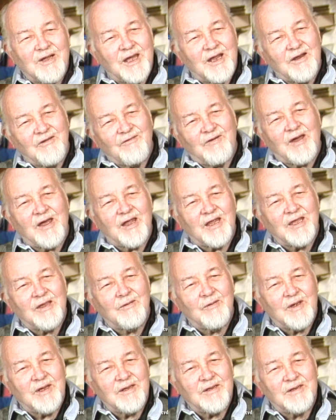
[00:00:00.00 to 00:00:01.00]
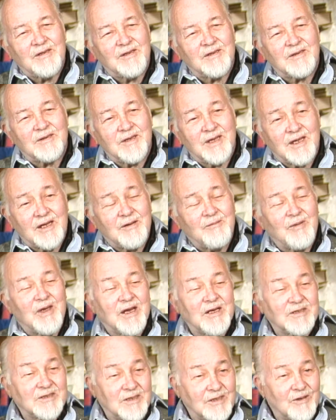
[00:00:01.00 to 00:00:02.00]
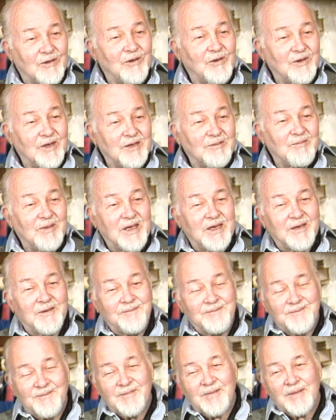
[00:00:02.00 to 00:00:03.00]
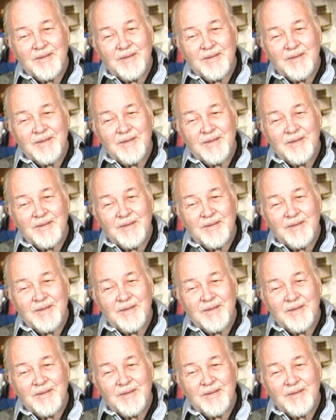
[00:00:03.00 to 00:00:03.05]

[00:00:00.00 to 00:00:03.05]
a lot of Hollywood animators, including me.